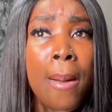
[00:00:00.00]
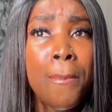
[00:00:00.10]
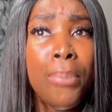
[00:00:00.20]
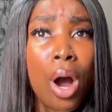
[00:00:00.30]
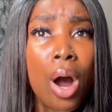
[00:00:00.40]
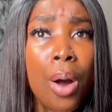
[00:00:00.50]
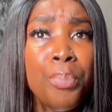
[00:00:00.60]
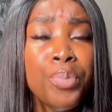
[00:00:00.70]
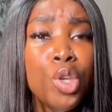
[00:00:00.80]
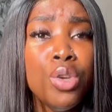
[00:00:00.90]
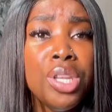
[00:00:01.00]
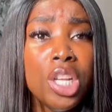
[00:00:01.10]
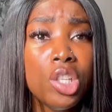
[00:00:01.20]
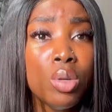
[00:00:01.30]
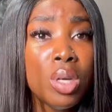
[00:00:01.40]
But you
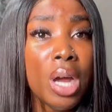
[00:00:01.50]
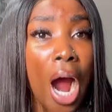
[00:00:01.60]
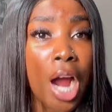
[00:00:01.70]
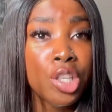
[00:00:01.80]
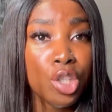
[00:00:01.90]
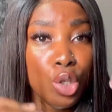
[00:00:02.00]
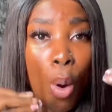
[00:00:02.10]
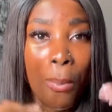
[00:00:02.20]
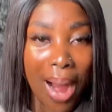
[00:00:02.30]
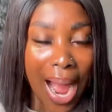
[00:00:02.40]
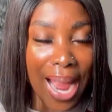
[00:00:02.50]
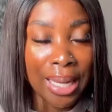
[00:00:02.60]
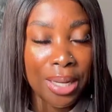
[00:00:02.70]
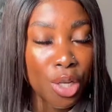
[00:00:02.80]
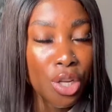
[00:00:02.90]
need to guard your
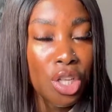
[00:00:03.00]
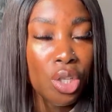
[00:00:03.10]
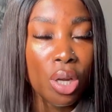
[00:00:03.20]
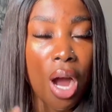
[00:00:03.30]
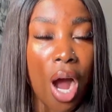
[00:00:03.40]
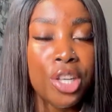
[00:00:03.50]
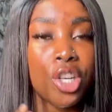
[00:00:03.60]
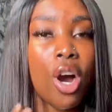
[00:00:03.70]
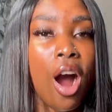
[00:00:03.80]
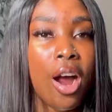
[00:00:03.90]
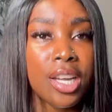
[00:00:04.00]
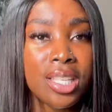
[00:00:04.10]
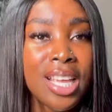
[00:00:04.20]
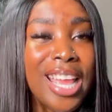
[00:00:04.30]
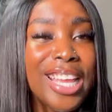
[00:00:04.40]
mind. You need to guard your heart.